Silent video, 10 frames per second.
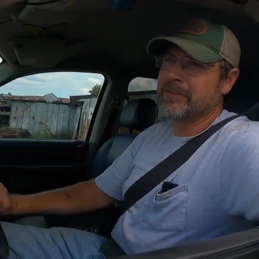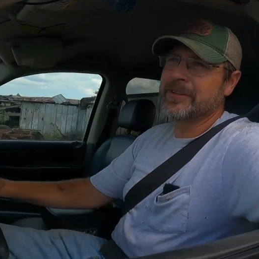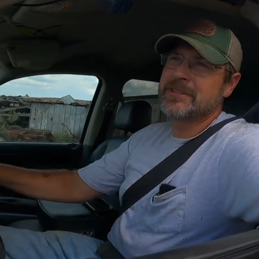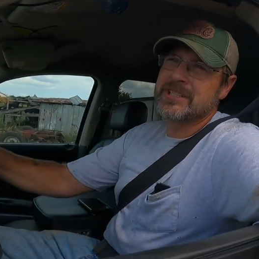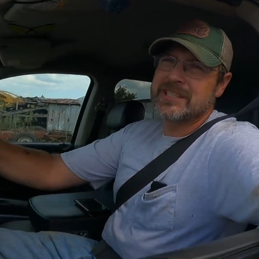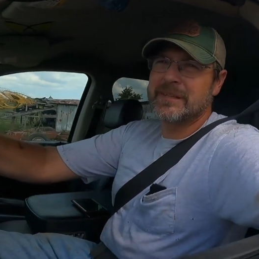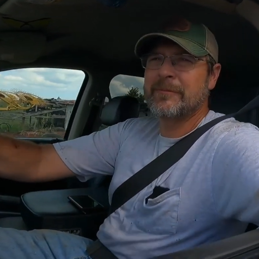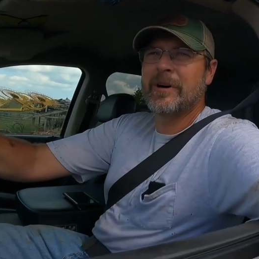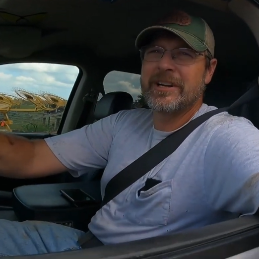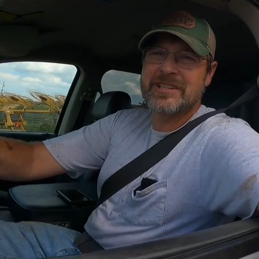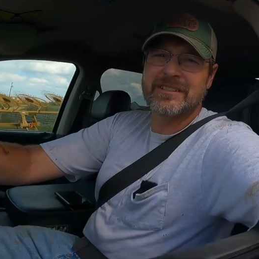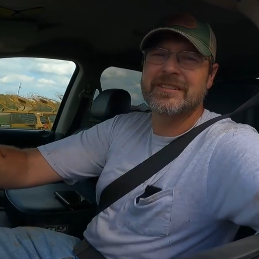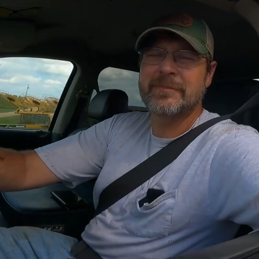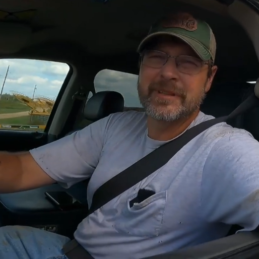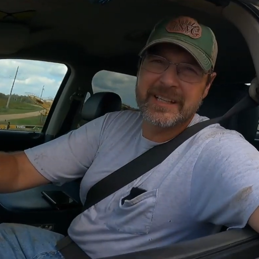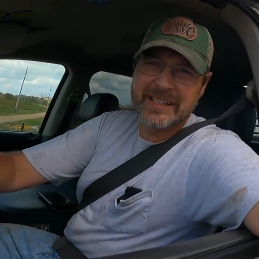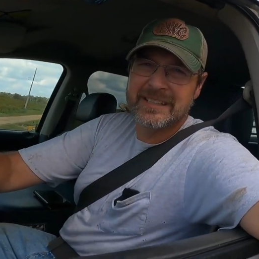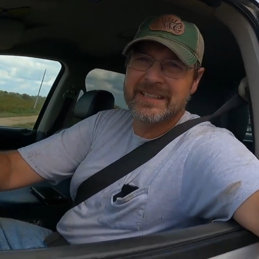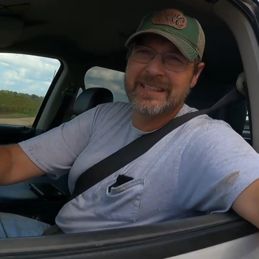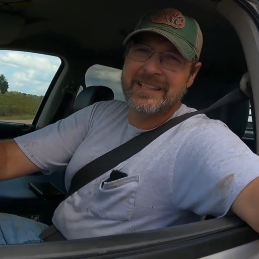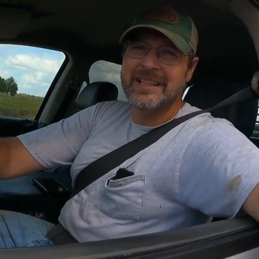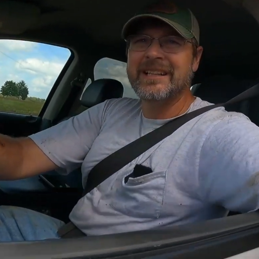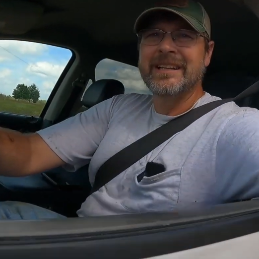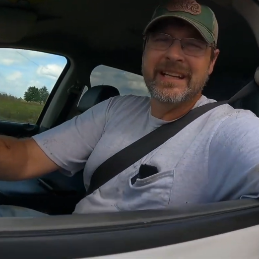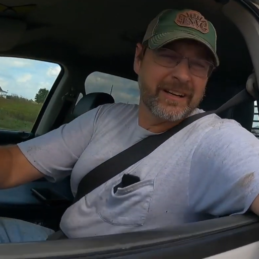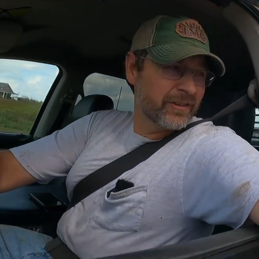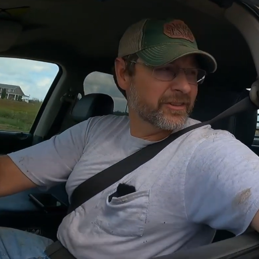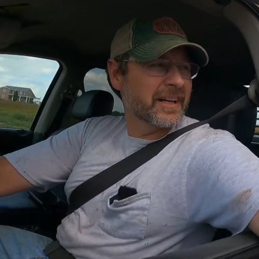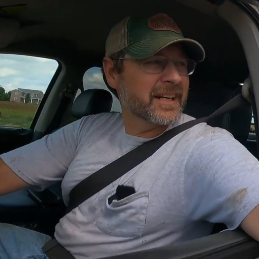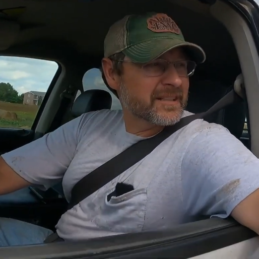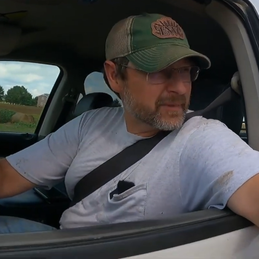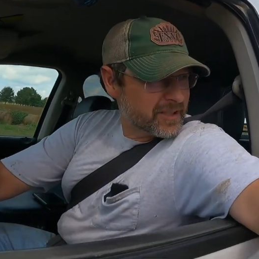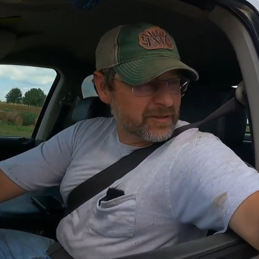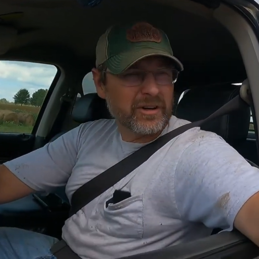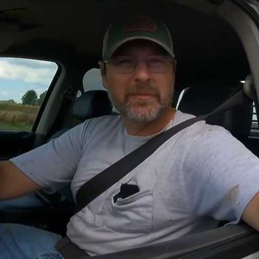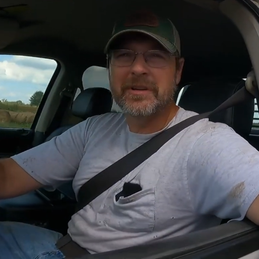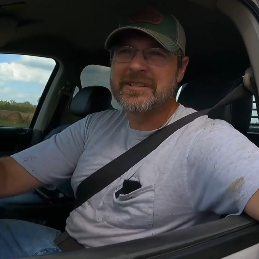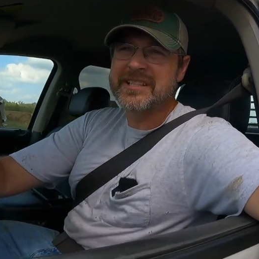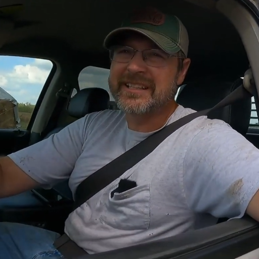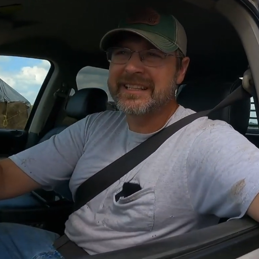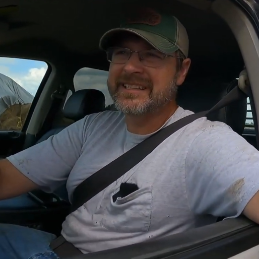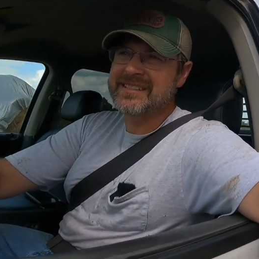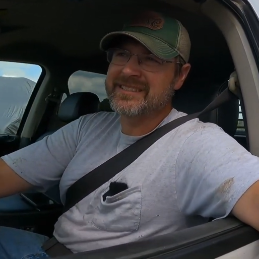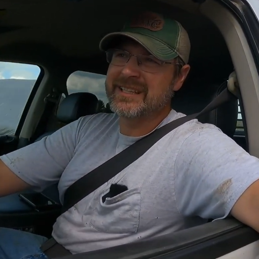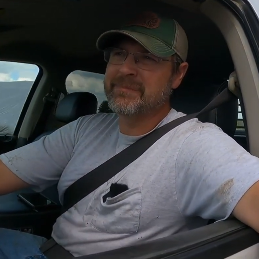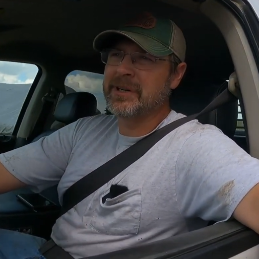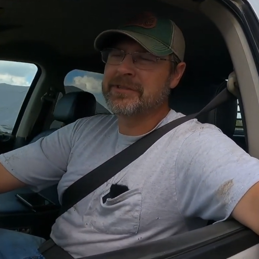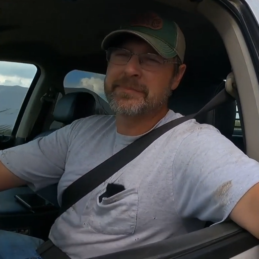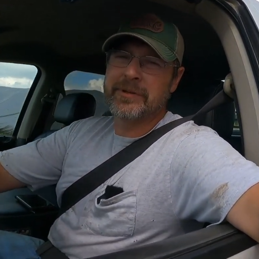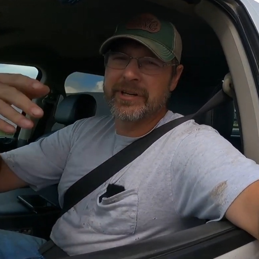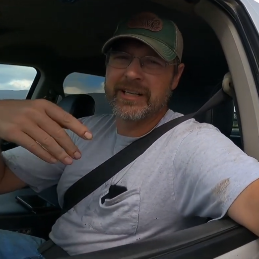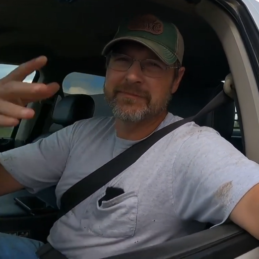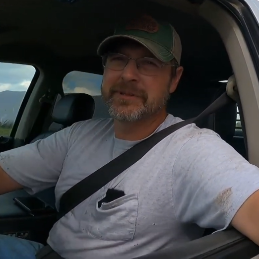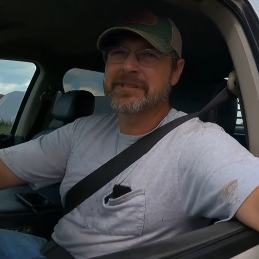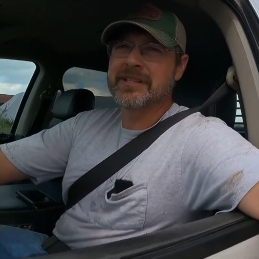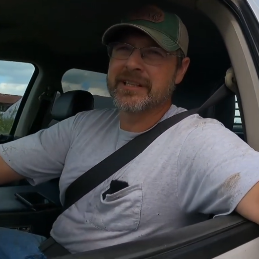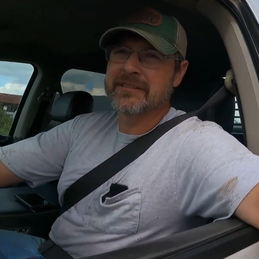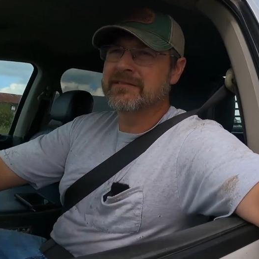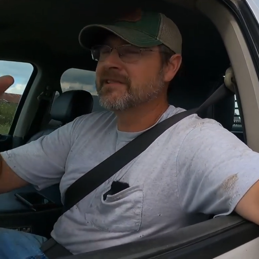and loose, just tell them watch it some of the day. And don't look like it's gonna be too hard to put a seal in it. It's just a couple bolts pulled off, put a seal on.